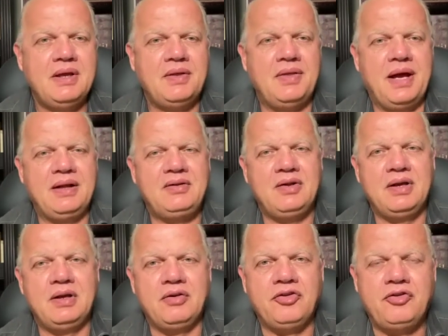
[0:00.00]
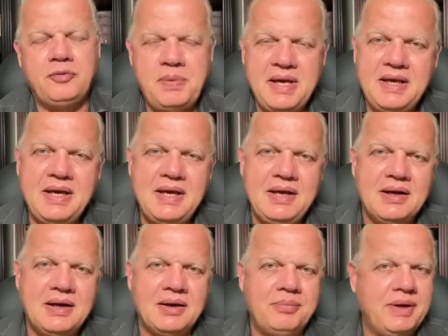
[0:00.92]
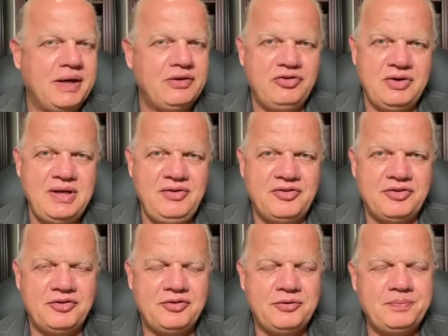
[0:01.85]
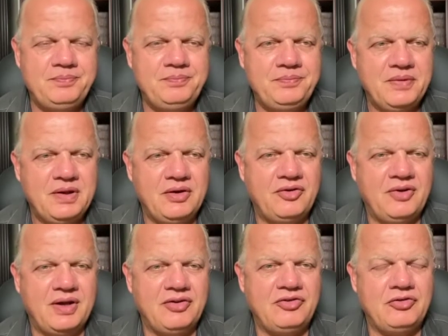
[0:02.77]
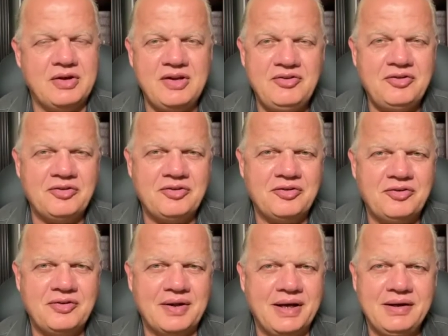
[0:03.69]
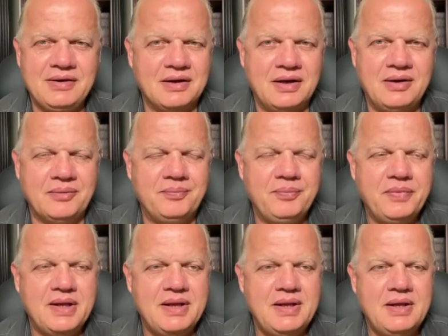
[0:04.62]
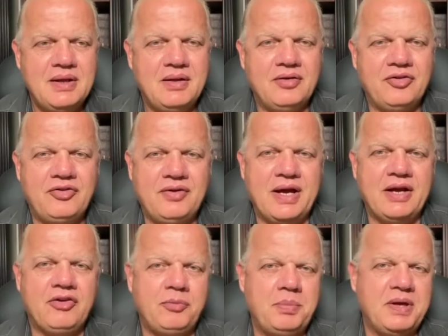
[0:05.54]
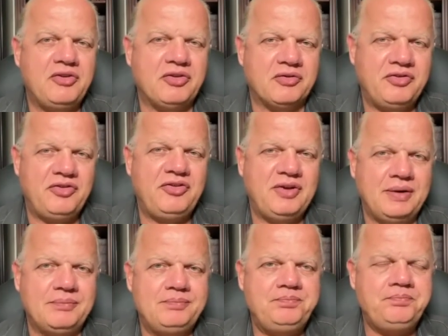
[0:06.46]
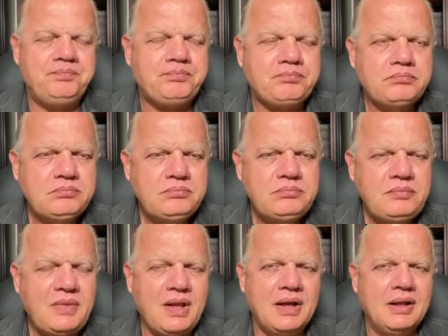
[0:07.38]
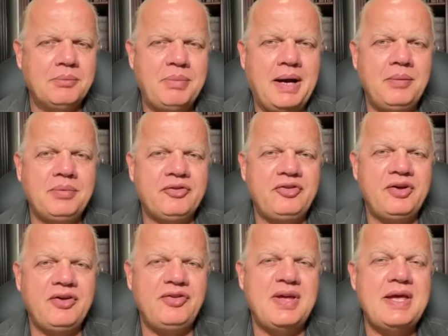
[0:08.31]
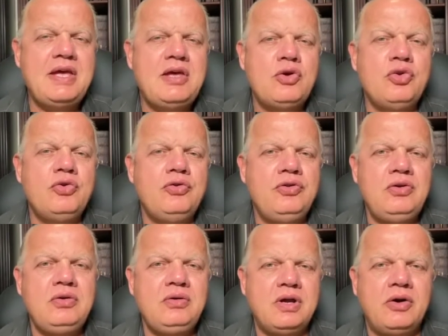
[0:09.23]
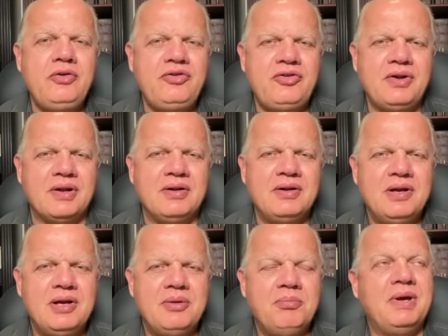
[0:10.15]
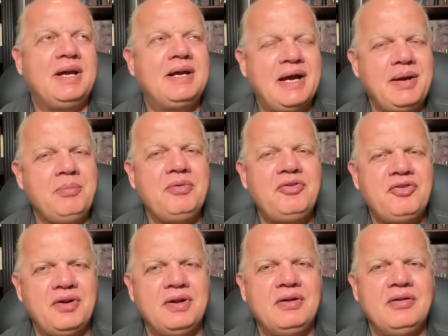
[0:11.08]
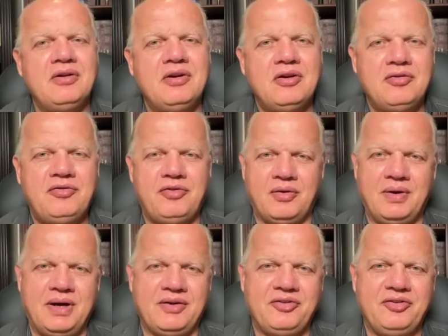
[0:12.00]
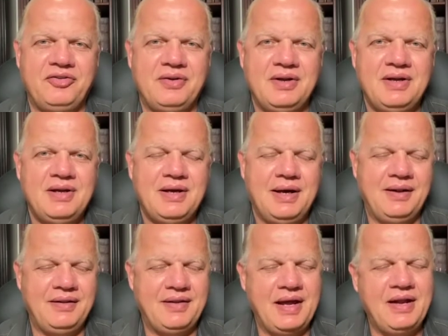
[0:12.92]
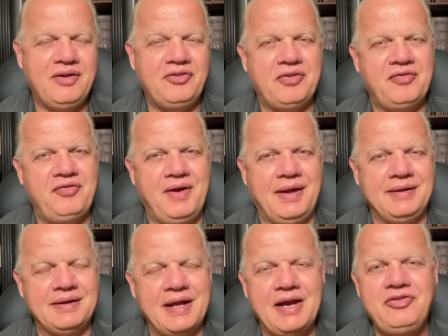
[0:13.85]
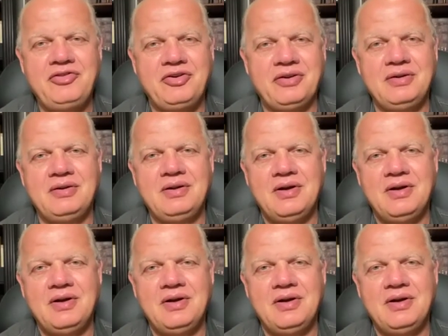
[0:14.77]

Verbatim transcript: that it is speaking about Jesus. He says, is Jesus is snake? No. The snake speaks of sin. And the Bible says, He who knew no sin became sin for us. And that is the foundation